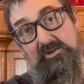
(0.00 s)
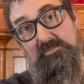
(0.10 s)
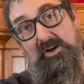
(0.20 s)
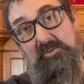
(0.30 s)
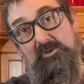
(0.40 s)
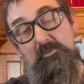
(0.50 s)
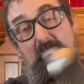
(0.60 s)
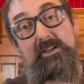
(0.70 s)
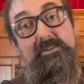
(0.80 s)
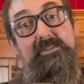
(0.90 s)
pommel
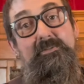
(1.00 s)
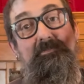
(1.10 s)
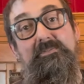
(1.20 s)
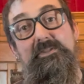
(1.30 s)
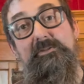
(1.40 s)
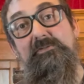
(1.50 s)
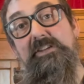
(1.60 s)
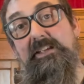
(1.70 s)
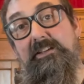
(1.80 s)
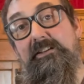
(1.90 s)
was, so we've
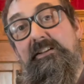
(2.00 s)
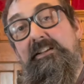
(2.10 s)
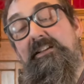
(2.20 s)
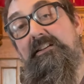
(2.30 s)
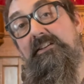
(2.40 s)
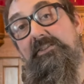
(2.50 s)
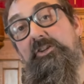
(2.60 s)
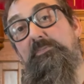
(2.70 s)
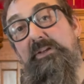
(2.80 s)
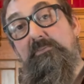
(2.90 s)
taken a
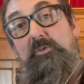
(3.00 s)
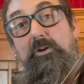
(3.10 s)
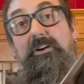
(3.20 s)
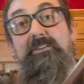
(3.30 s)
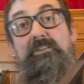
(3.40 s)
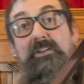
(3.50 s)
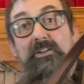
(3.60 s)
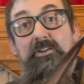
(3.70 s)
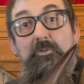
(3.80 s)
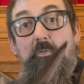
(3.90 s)
little bit more
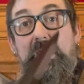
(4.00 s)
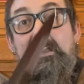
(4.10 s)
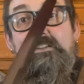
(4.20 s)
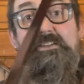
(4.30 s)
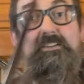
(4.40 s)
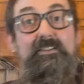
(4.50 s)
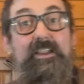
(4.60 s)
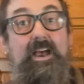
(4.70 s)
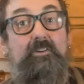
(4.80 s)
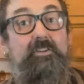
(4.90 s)
weight
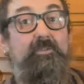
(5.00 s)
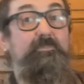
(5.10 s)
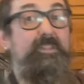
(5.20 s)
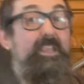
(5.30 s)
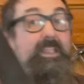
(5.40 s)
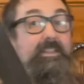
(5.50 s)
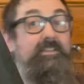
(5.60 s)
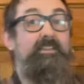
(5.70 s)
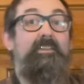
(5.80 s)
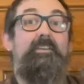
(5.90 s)
out of the
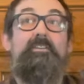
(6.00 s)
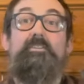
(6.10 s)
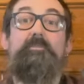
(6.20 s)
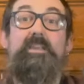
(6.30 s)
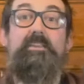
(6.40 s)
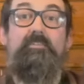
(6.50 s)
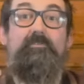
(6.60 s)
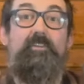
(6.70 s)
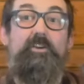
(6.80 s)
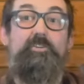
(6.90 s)
blade to make it
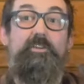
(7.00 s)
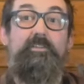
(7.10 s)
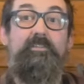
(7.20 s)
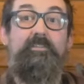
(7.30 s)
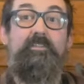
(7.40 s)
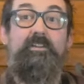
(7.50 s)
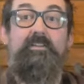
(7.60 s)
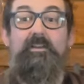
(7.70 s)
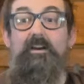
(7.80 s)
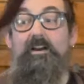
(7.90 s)
function
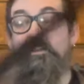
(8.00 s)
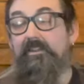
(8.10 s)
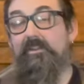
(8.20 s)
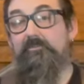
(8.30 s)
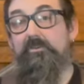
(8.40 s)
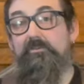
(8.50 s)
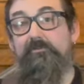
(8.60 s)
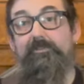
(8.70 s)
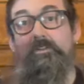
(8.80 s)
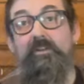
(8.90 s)
and
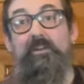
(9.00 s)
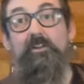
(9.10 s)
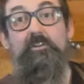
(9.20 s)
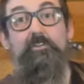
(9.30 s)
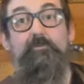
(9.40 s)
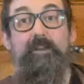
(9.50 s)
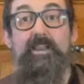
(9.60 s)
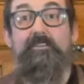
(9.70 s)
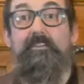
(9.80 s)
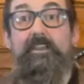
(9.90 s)
move
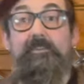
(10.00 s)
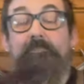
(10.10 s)
correctly.